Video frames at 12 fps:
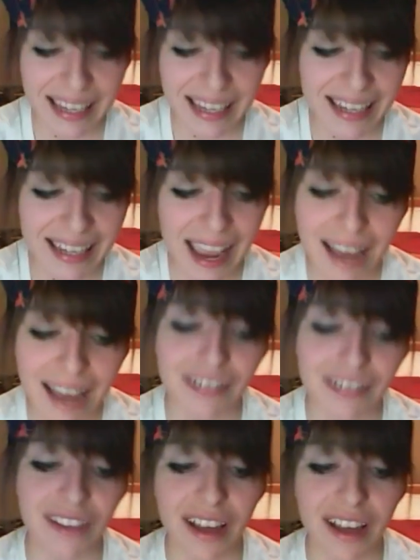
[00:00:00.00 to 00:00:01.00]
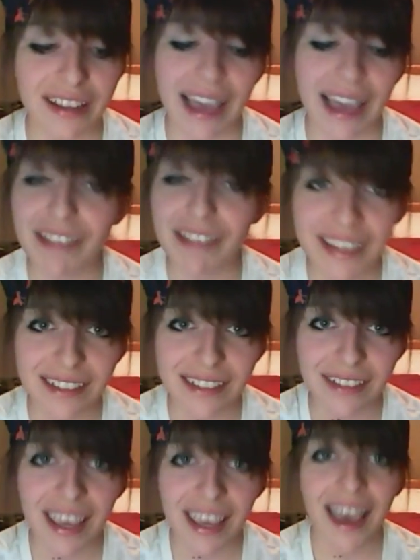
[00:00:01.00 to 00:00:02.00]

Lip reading: can't have a lot of caffeine.